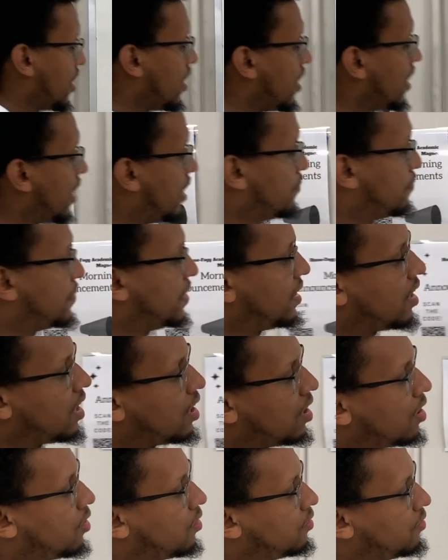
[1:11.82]
And
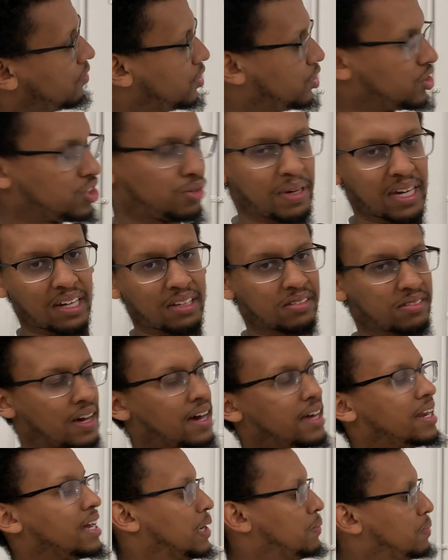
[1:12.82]
below, you should be
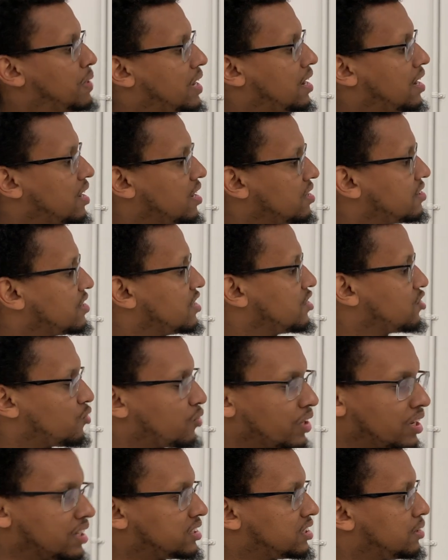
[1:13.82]
excited because it's a
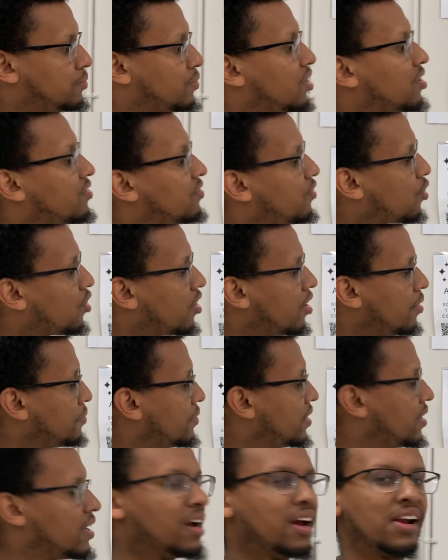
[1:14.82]
really similar form.
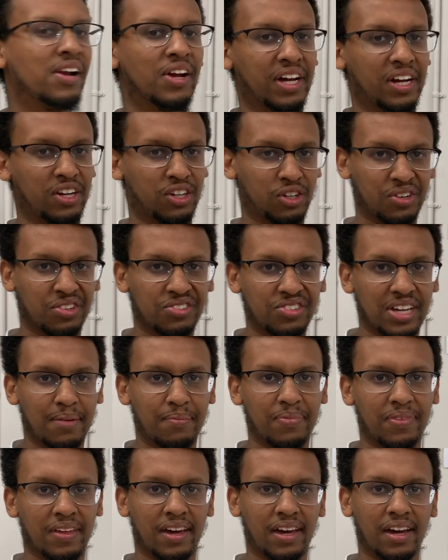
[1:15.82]
You're going to do the same
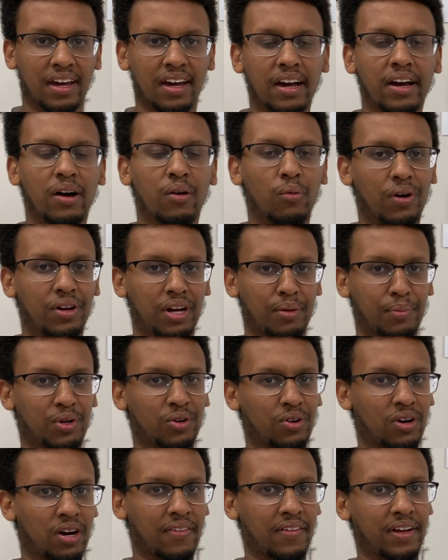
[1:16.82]
thing. What number
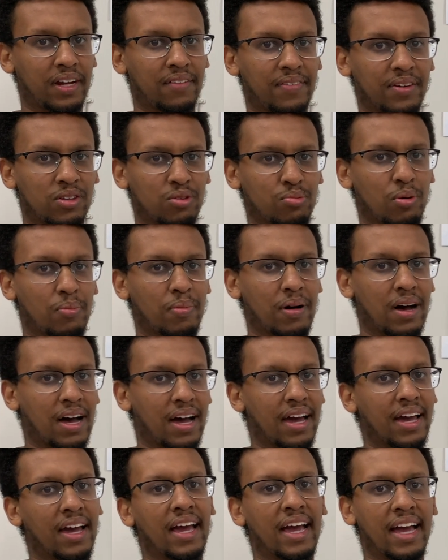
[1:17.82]
are they divisible
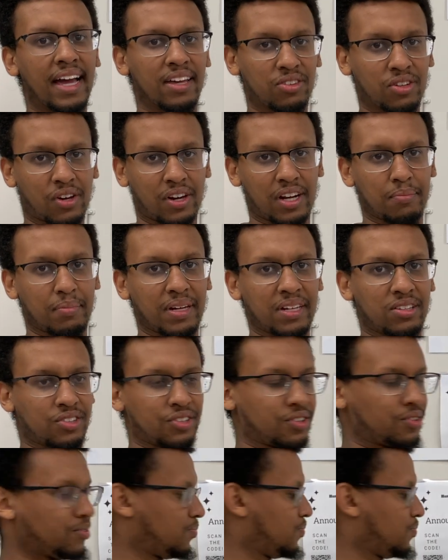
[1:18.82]
by? It's going to be 2.